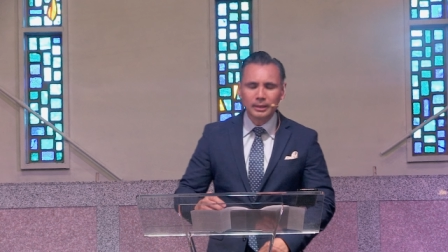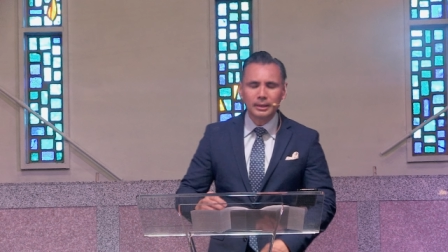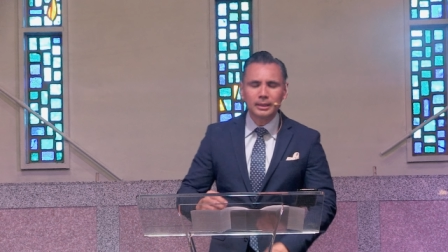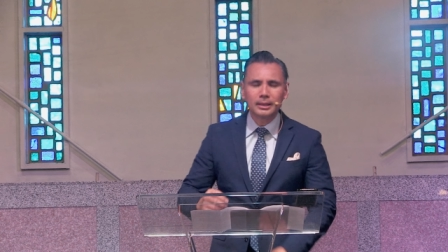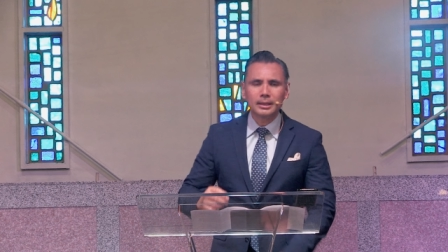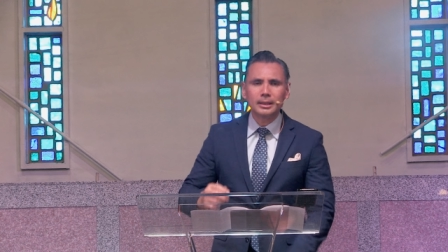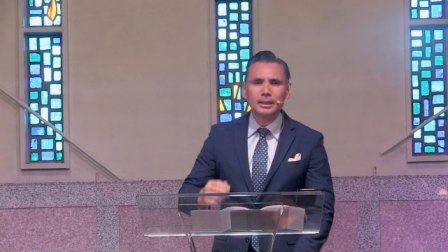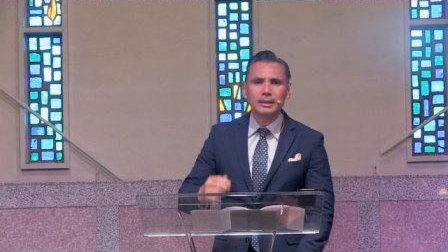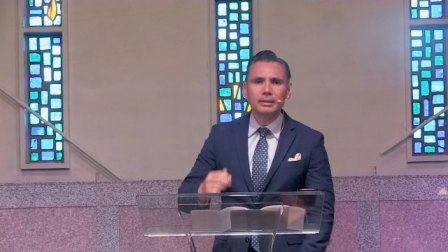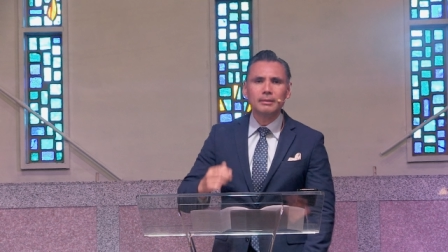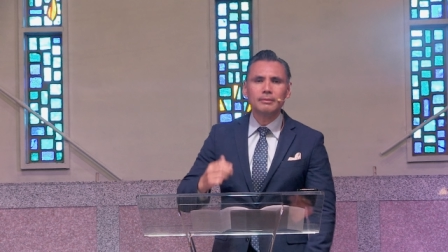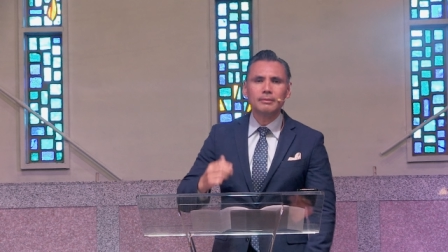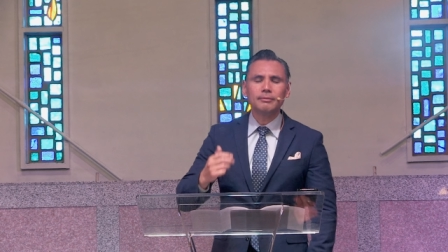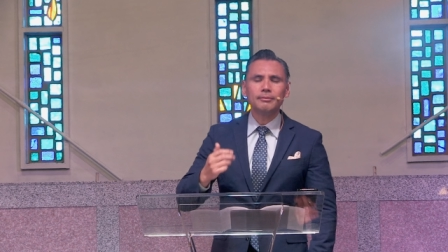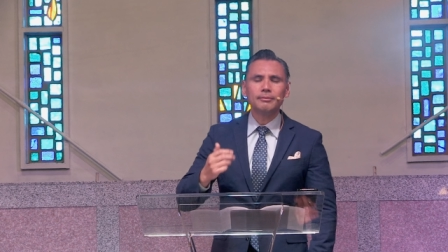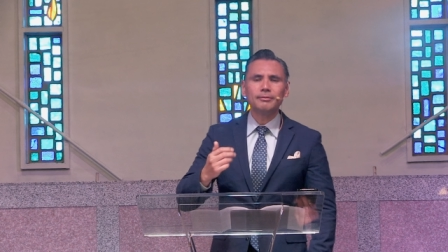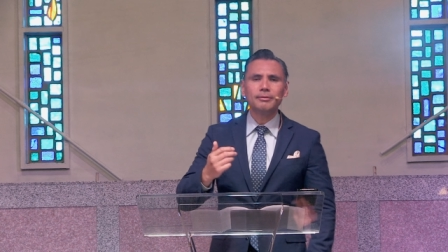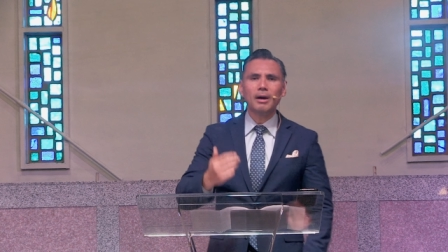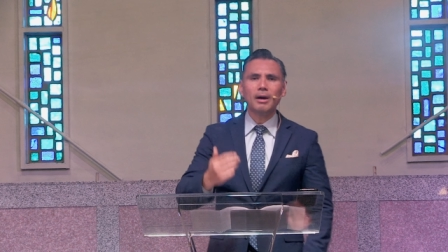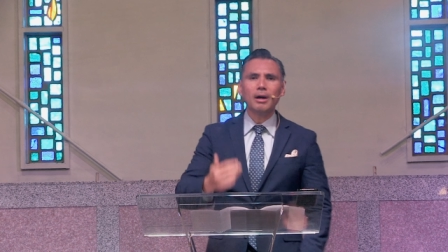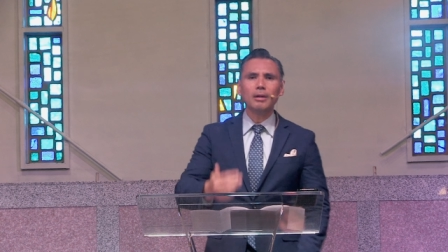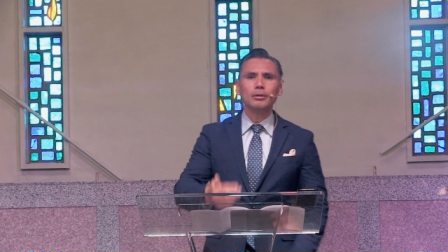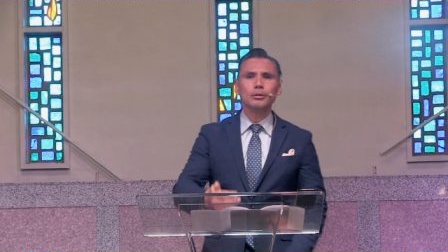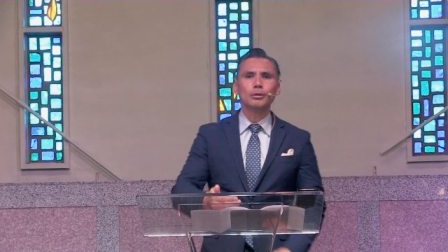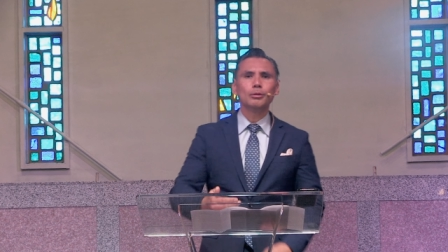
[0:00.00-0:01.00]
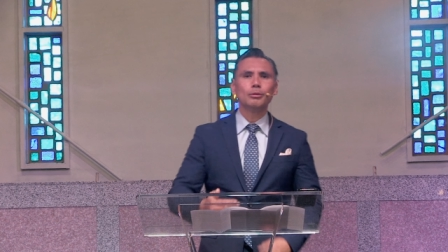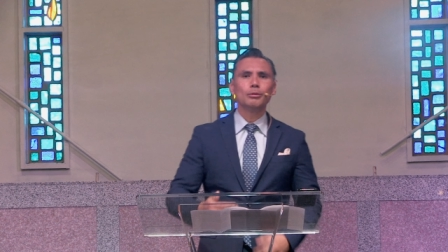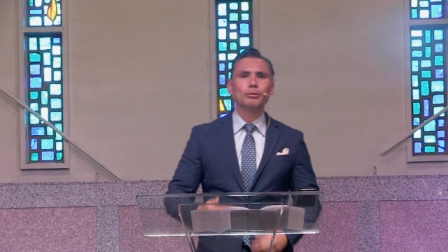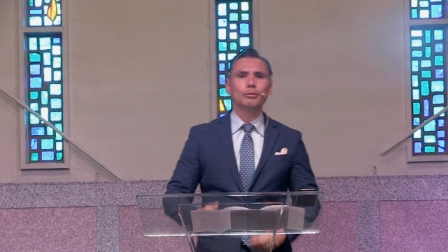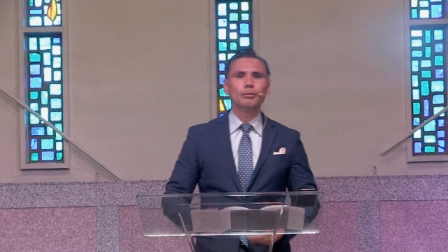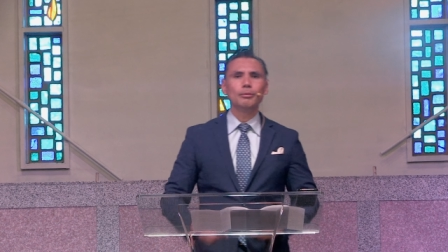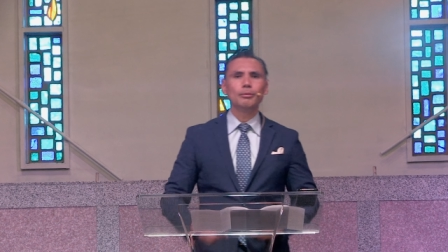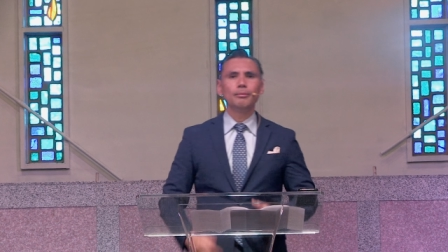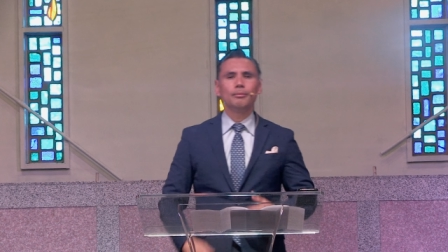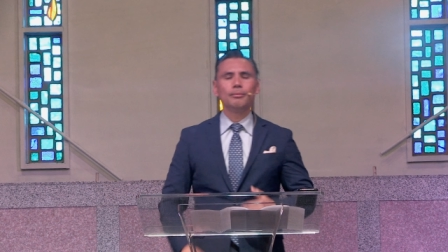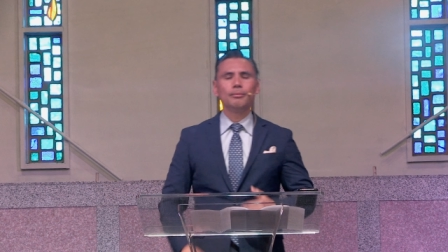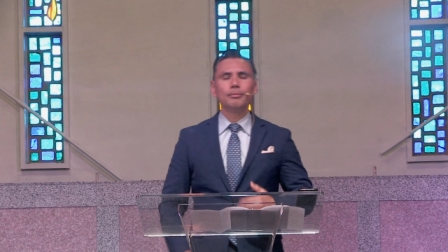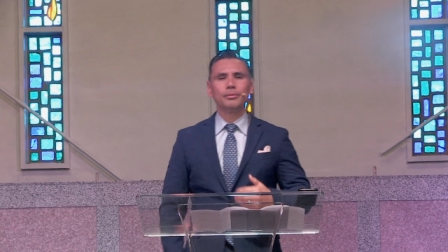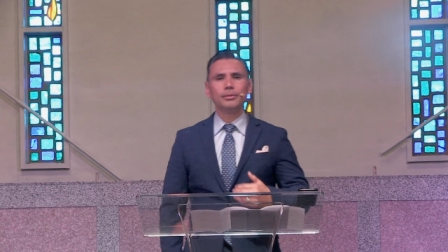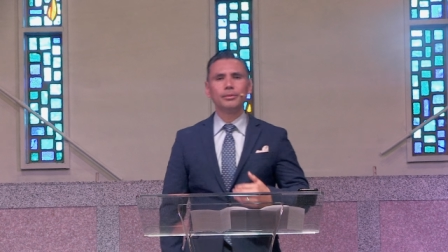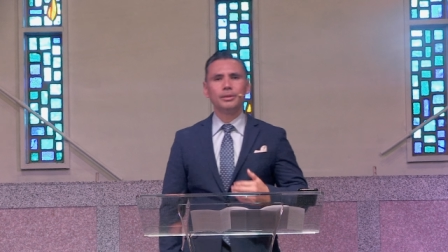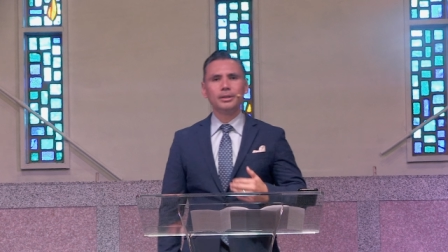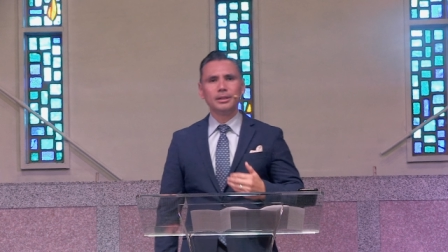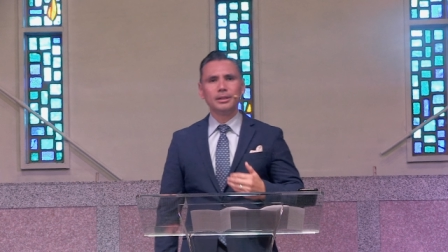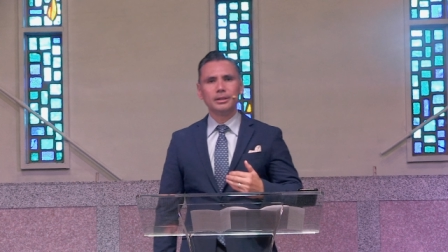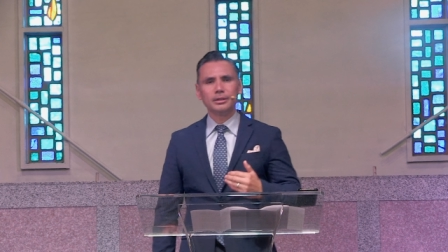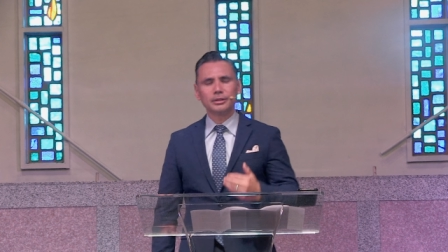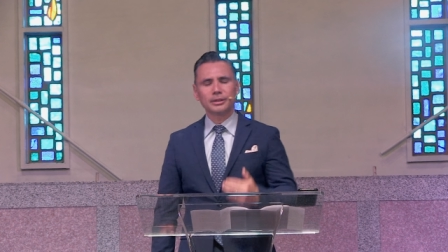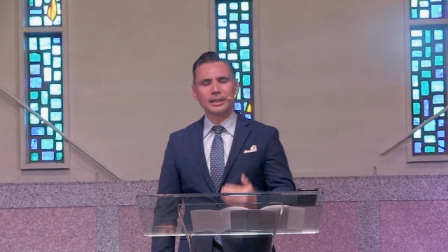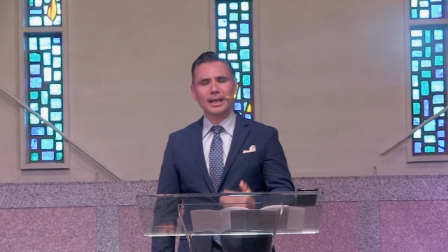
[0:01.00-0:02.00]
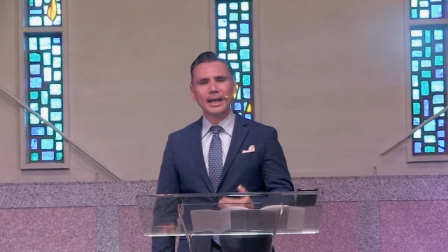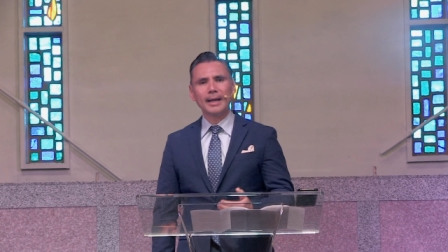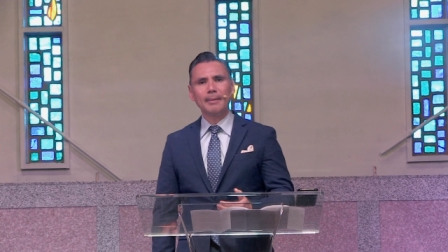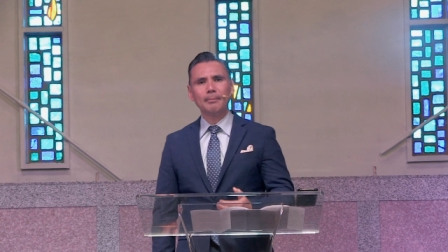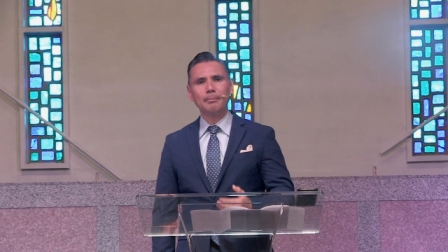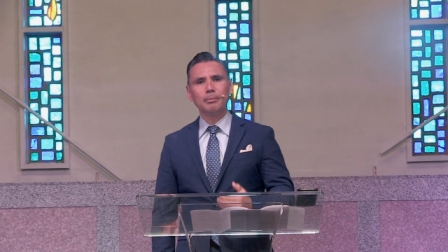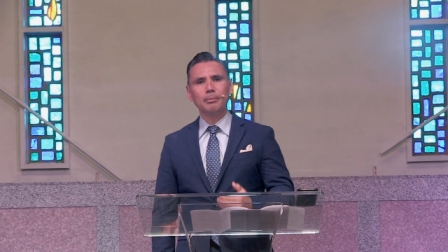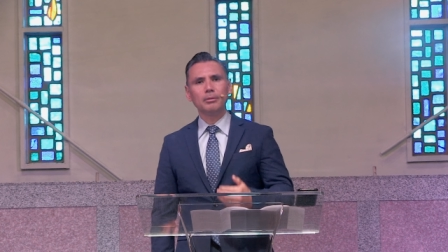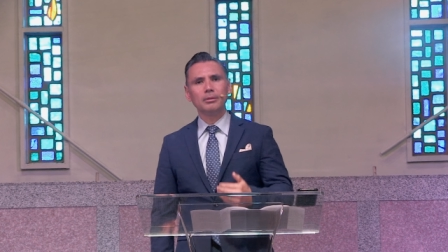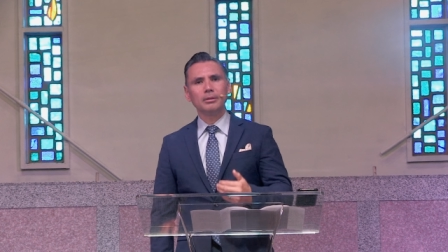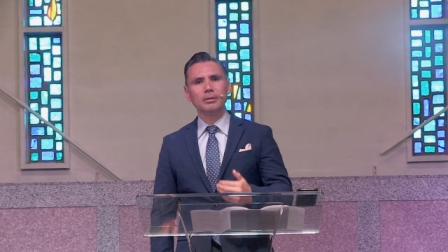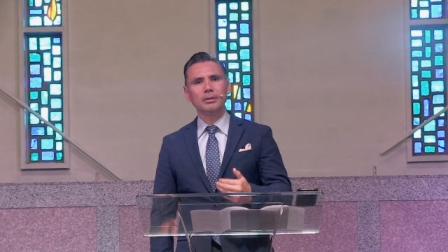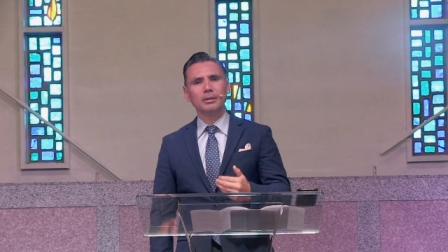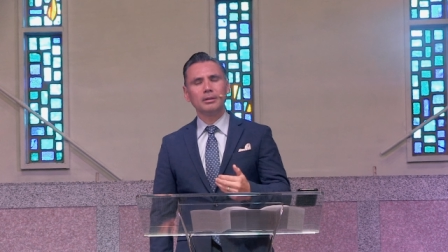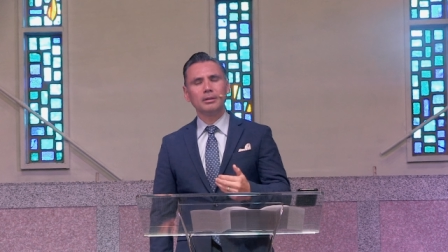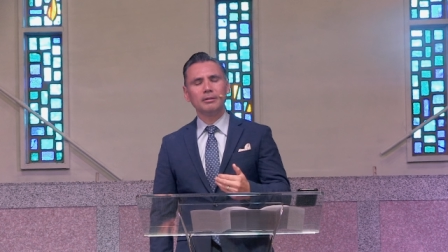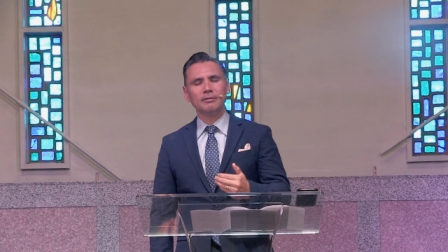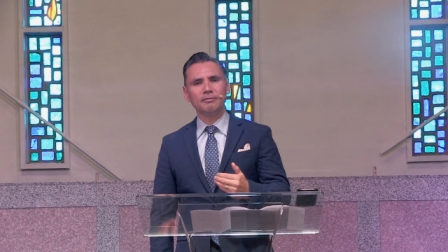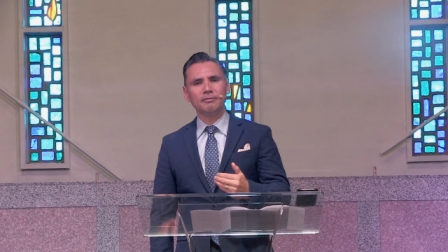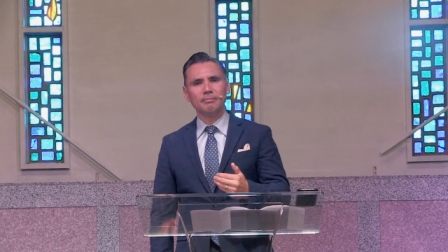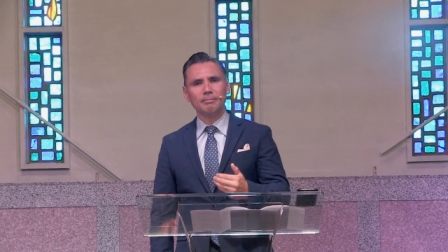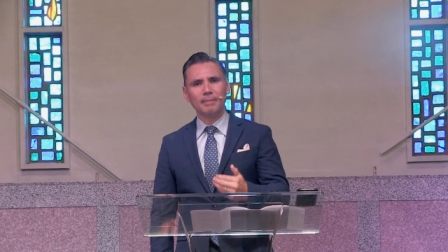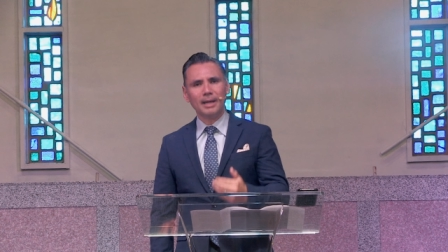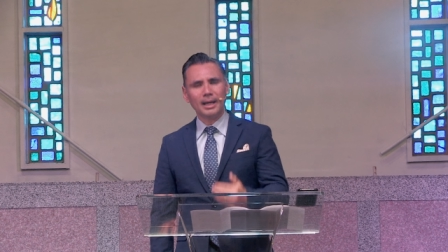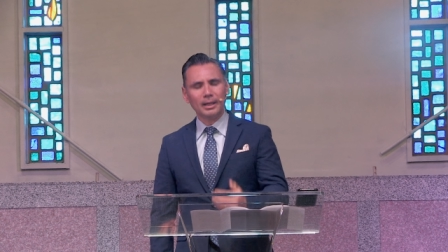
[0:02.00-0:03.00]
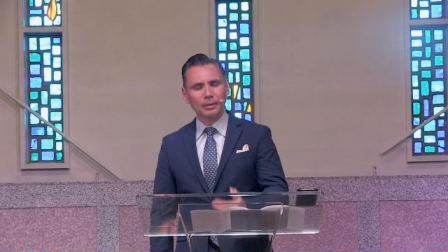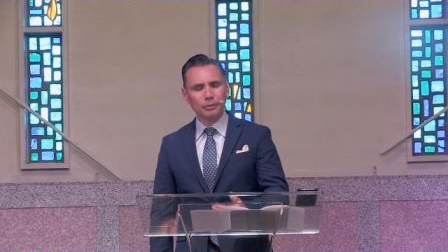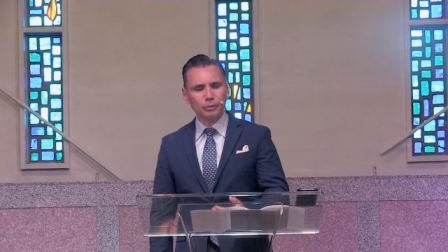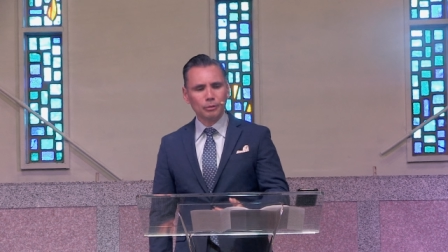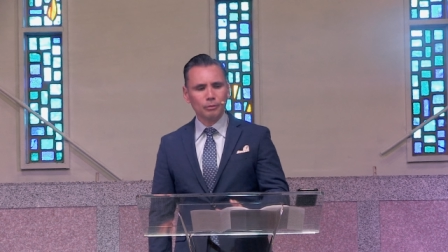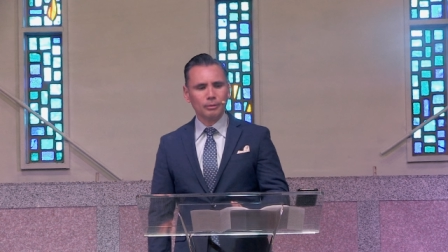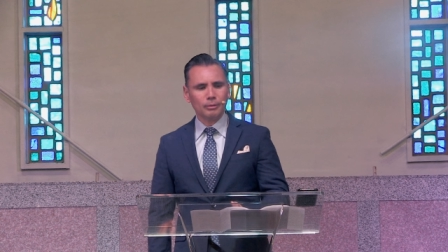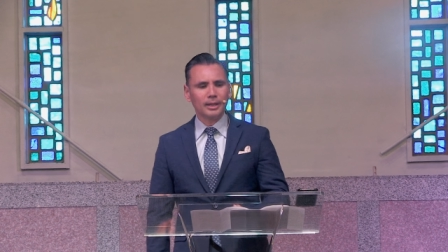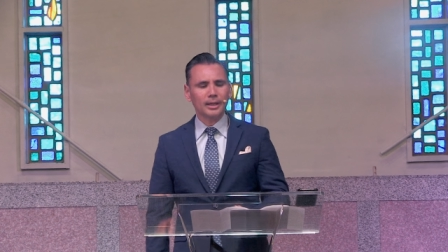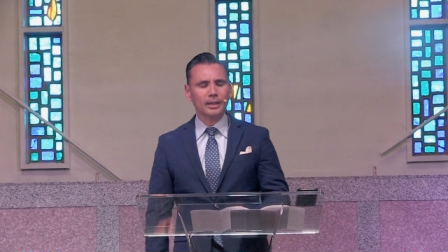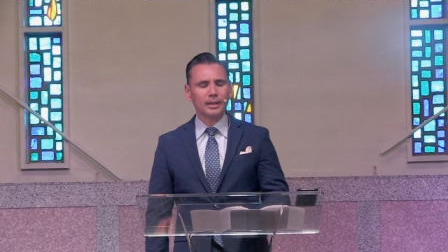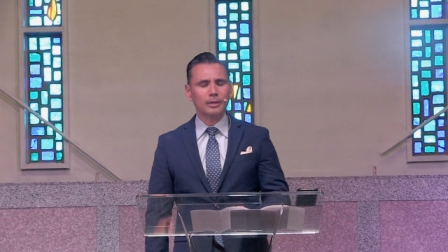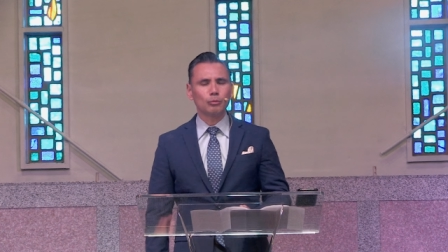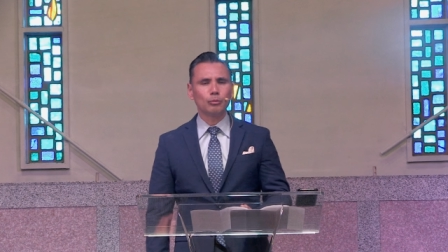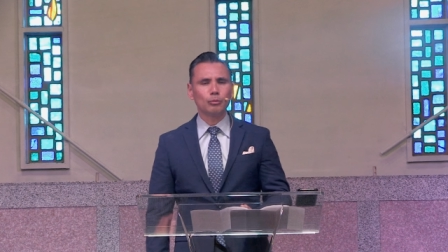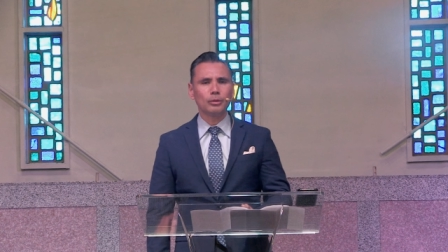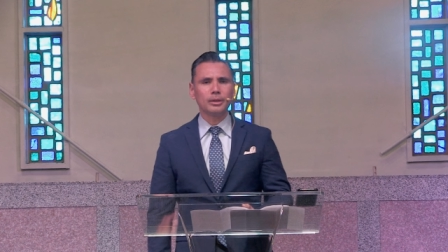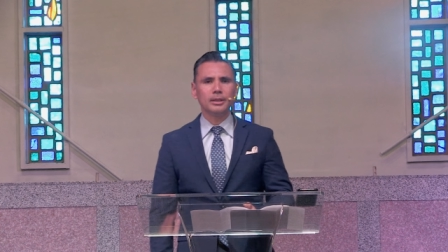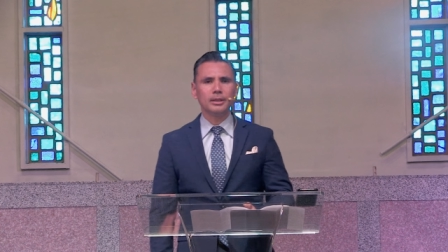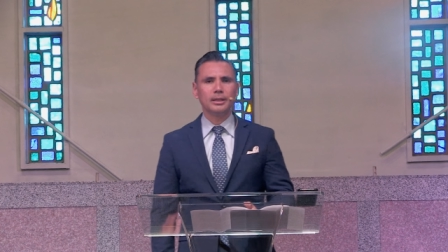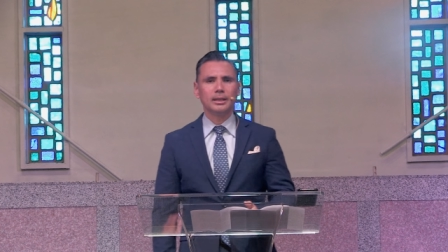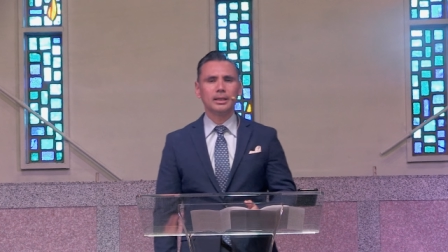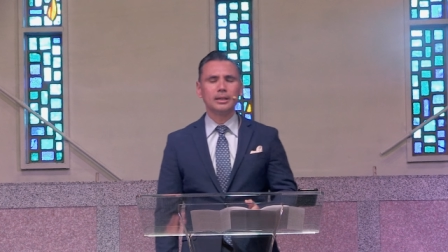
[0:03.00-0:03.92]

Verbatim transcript: can follow the example of Matthew Henry